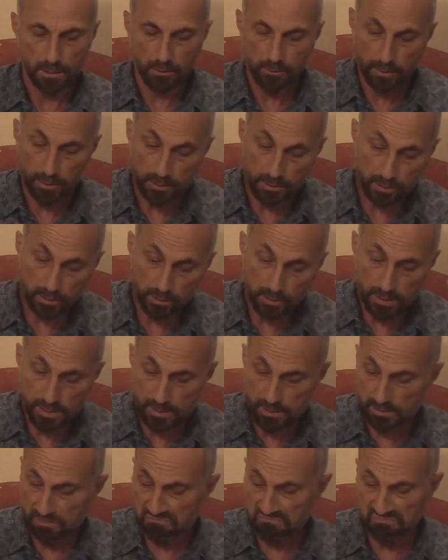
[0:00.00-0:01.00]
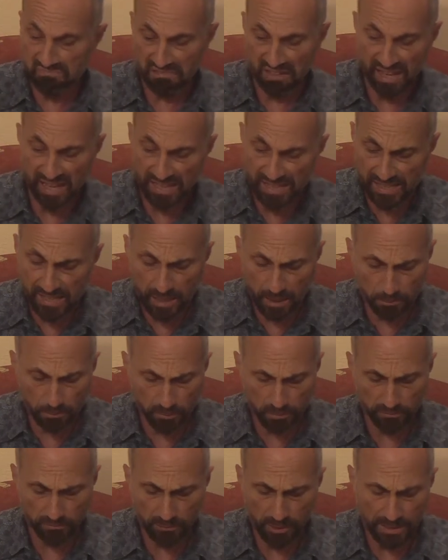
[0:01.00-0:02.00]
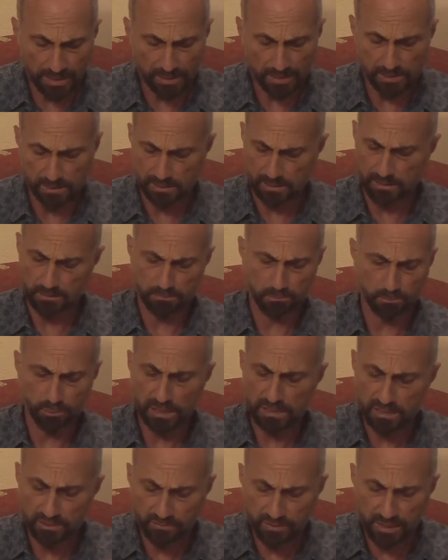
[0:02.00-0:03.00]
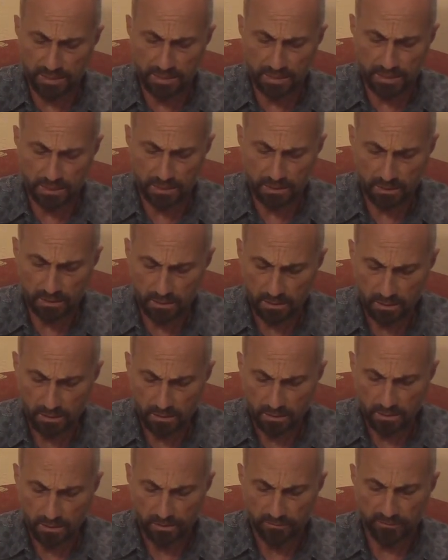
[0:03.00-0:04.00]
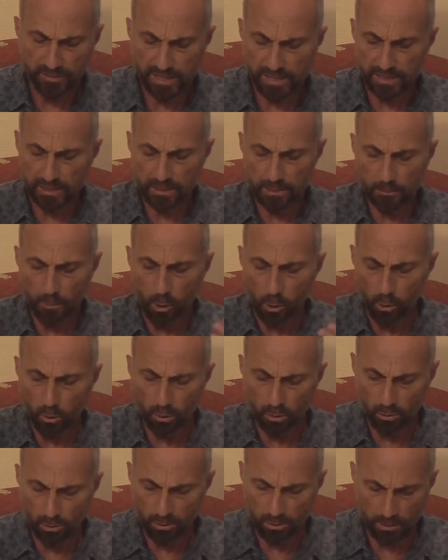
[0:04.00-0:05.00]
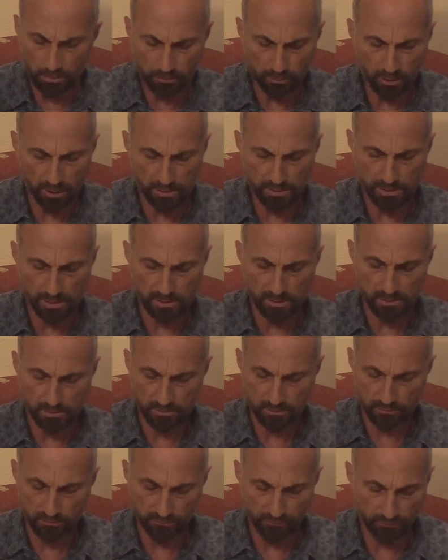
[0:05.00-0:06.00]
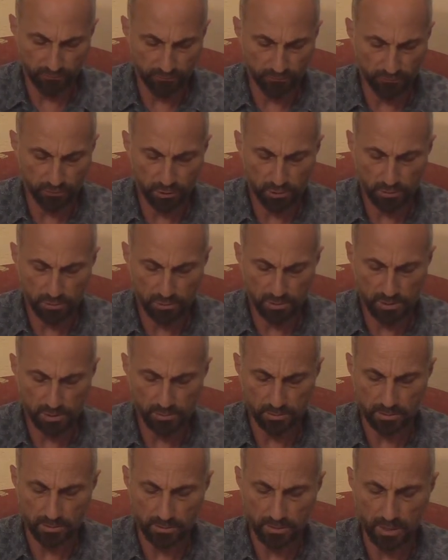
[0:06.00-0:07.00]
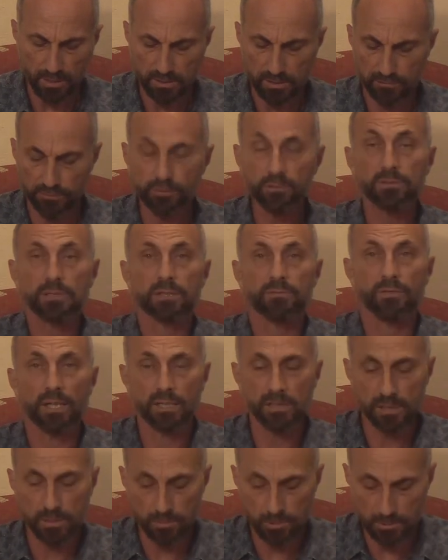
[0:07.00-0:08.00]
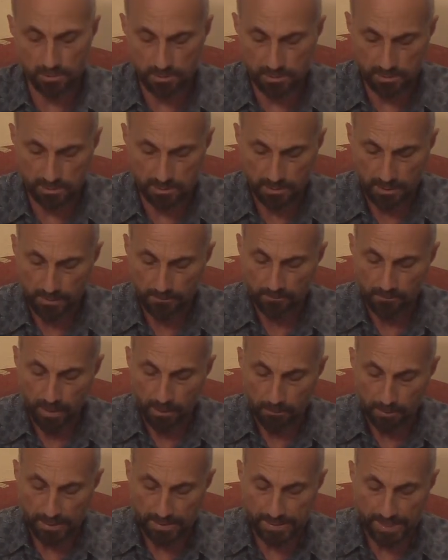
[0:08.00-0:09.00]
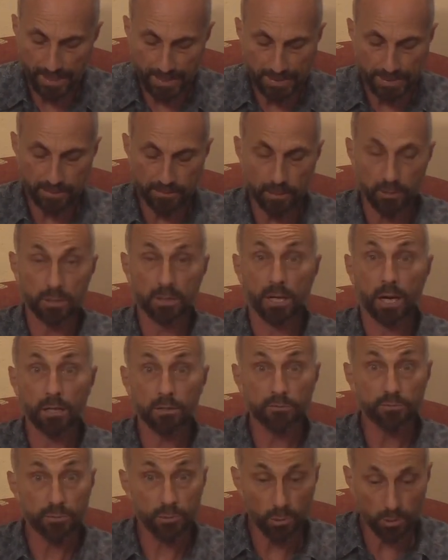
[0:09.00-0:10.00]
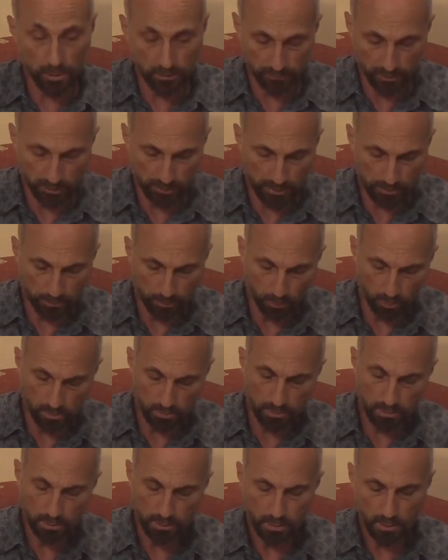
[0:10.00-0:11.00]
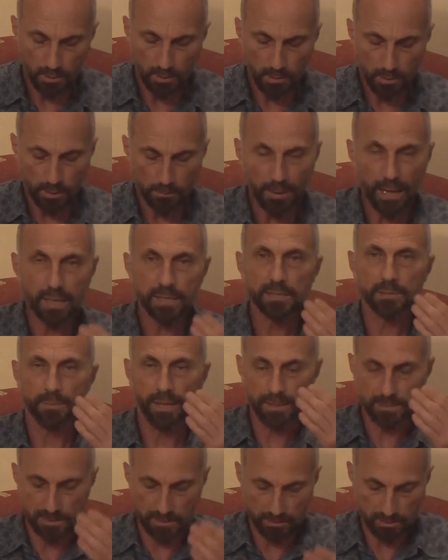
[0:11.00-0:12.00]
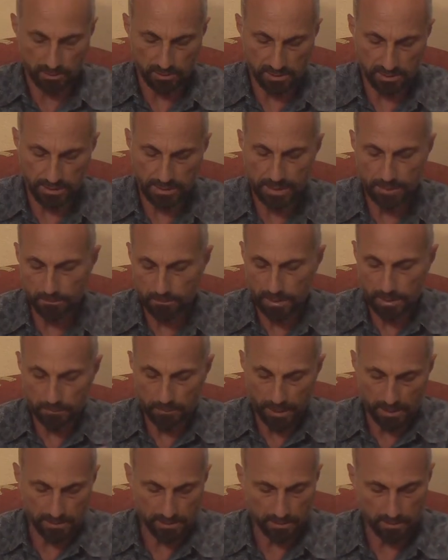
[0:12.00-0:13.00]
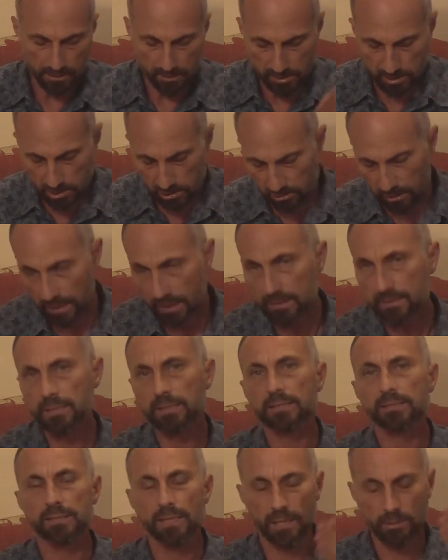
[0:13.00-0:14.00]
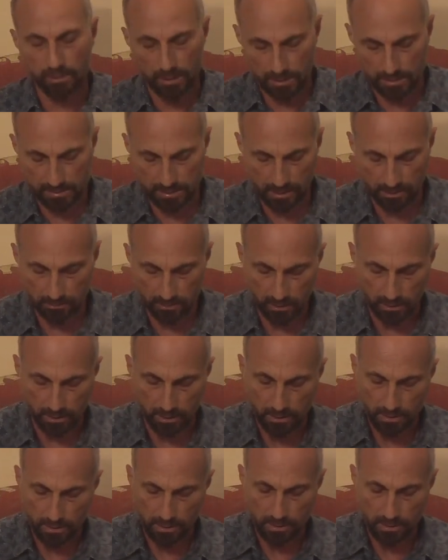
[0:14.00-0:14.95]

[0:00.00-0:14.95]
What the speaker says: We can do this any number of ways. Breastfeeding, feeding them whole, unprocessed foods with lots of fruits and vegetables, maintaining their gut flora, very important, maximizing their sleep, minimizing their stress, etc., etc.